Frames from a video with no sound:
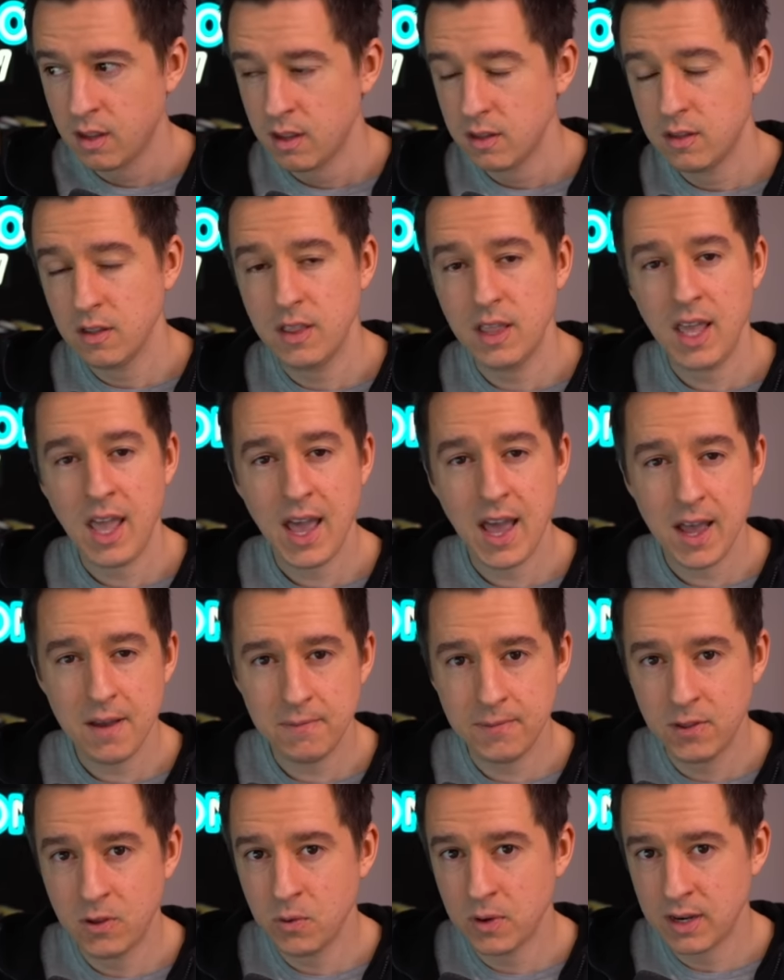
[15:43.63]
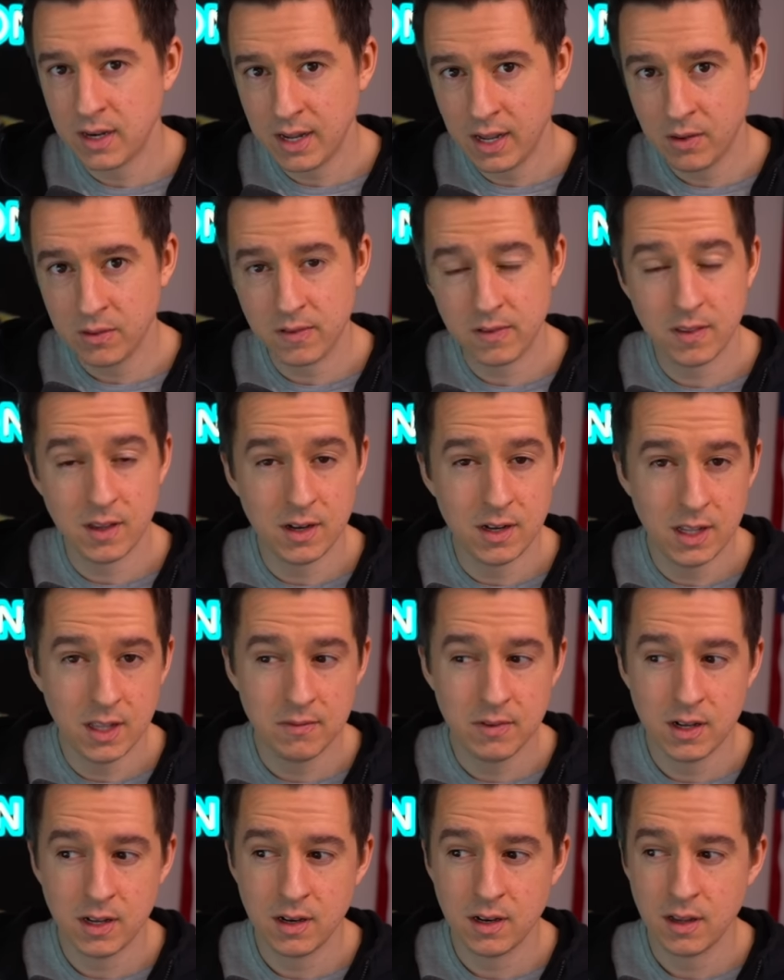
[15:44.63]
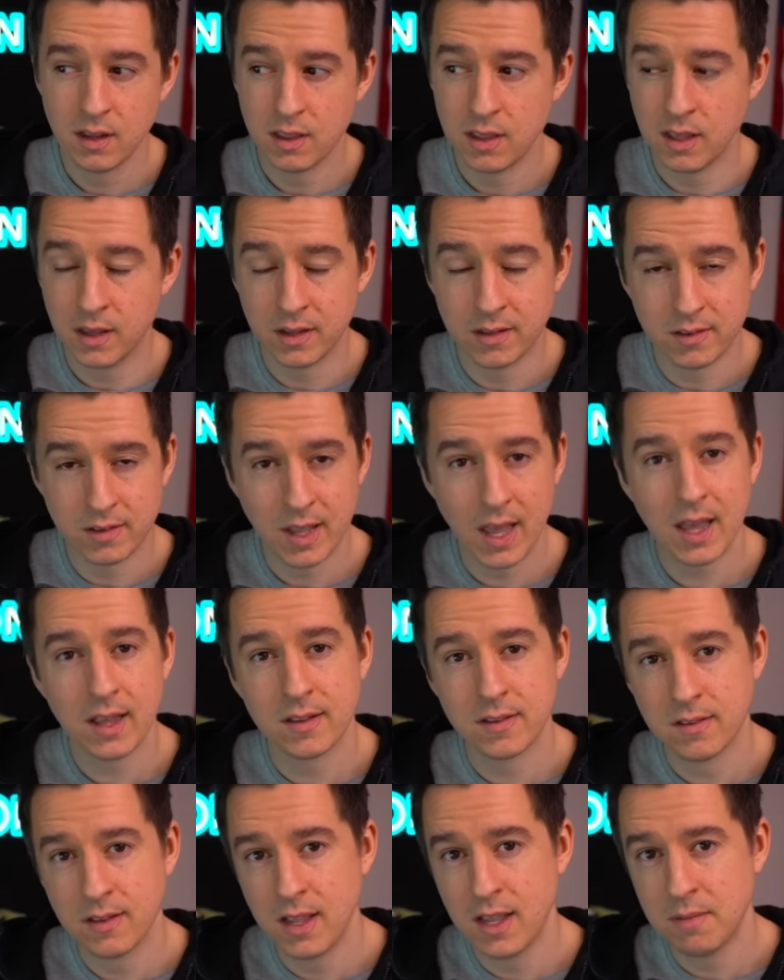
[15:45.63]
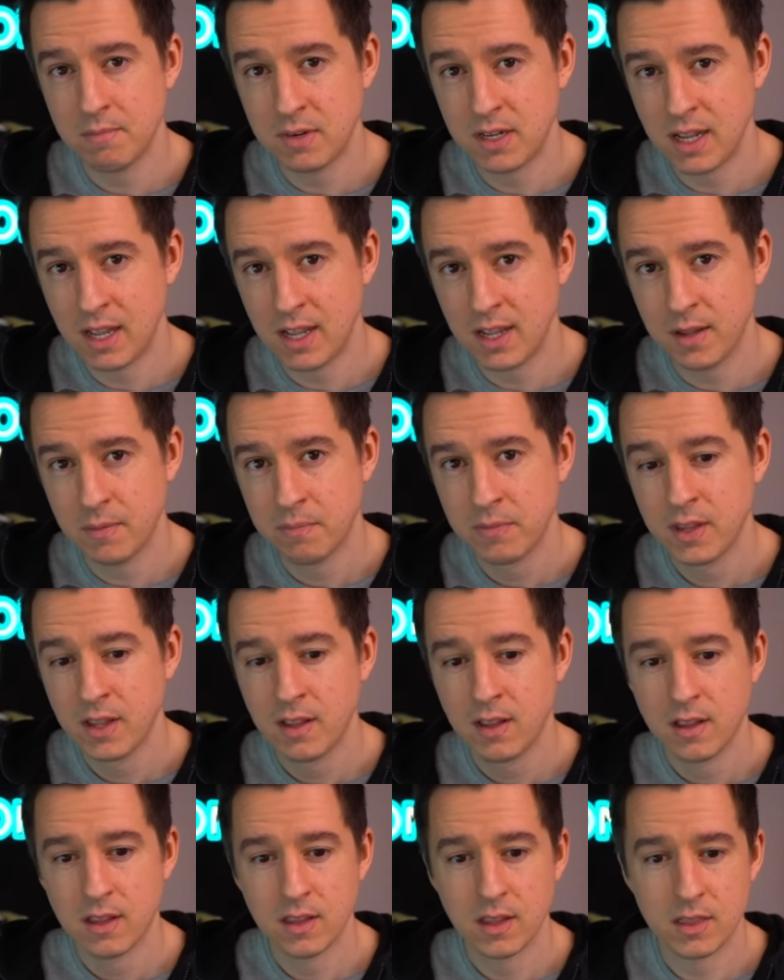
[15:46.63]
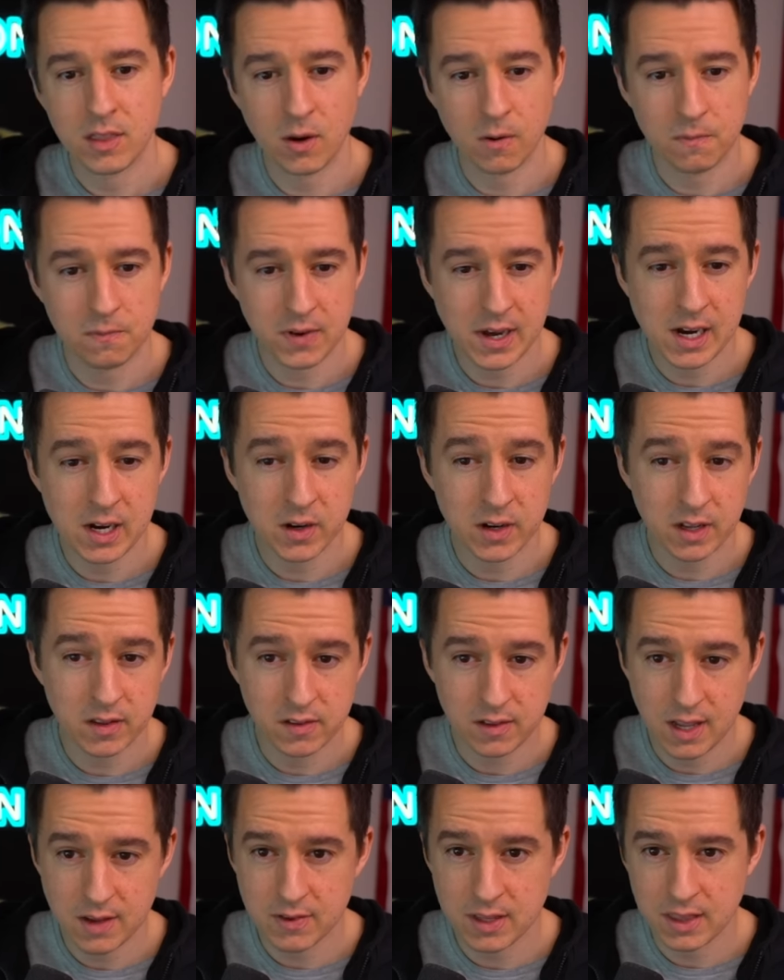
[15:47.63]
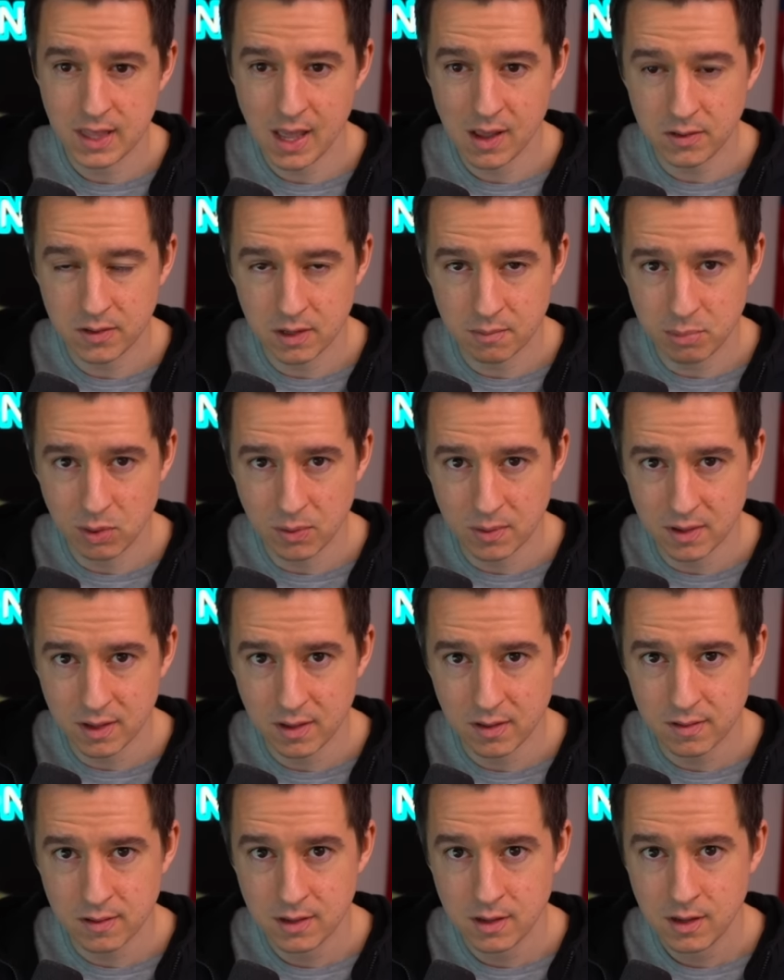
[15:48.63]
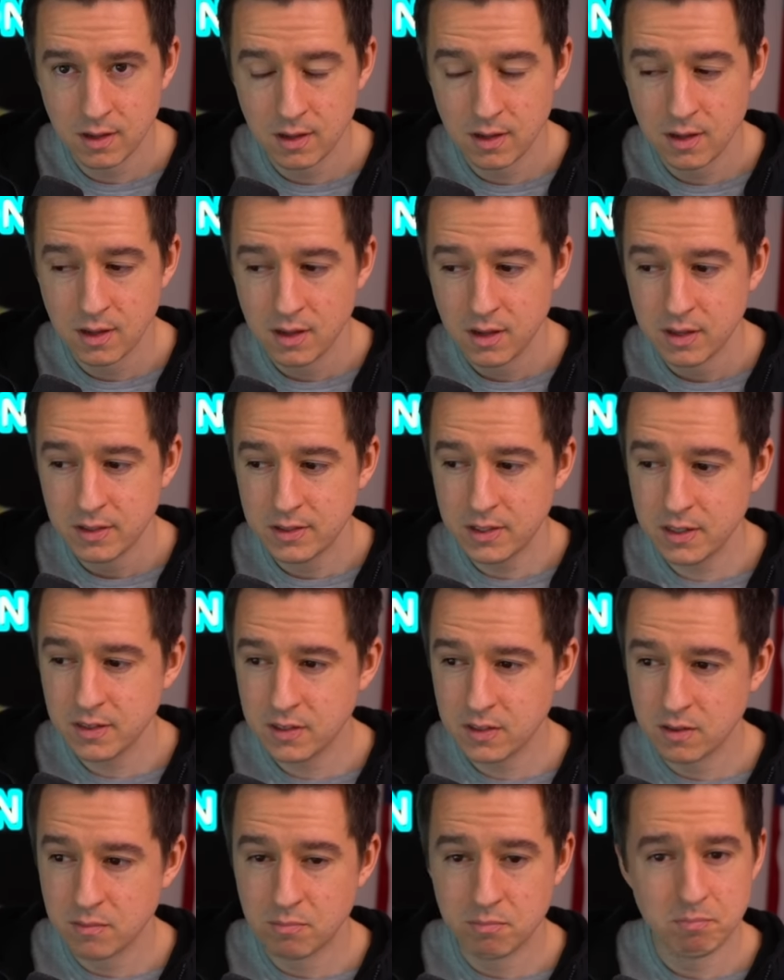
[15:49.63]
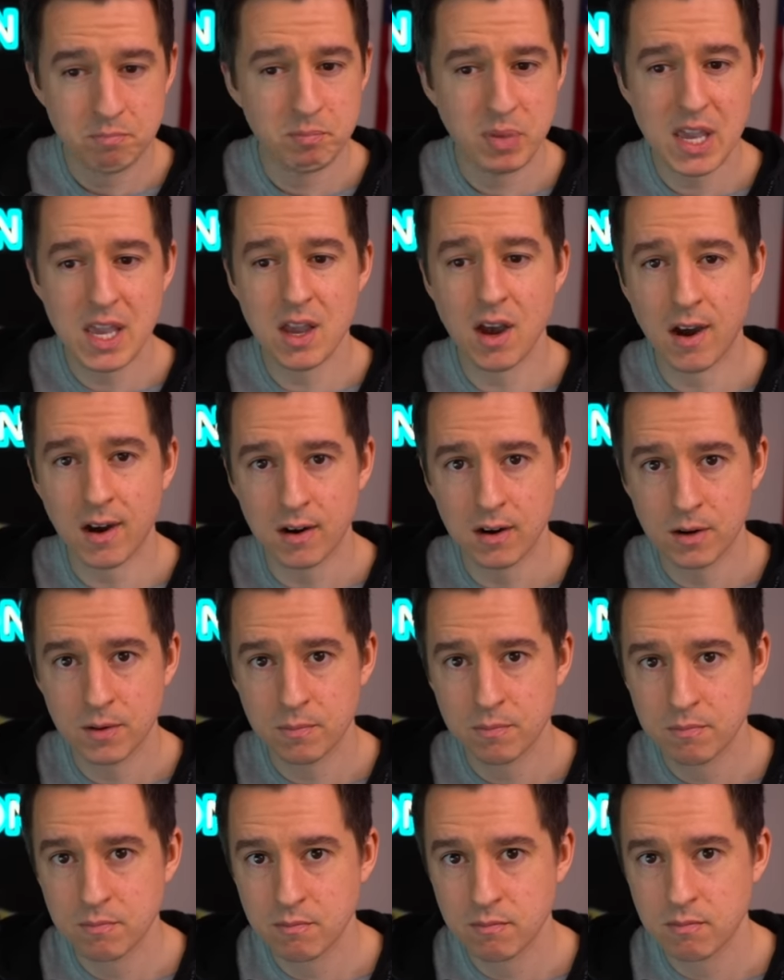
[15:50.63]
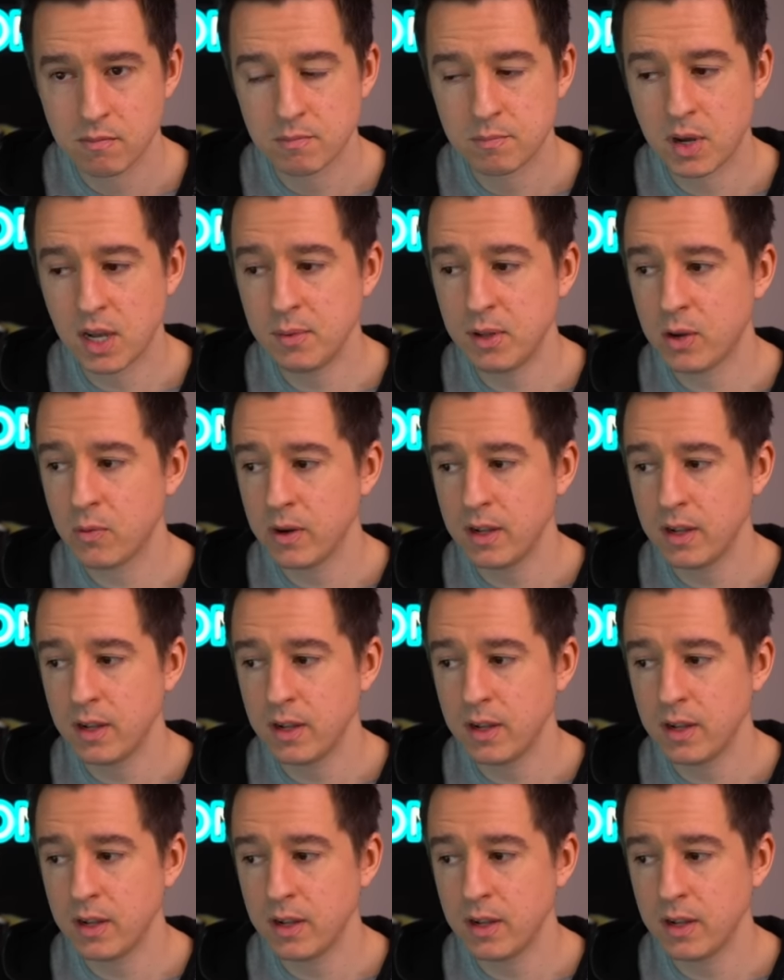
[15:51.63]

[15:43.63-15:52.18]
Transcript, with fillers: do they have to announce the dividend the exact same day that they're firing seven thousand employees? Just P R, public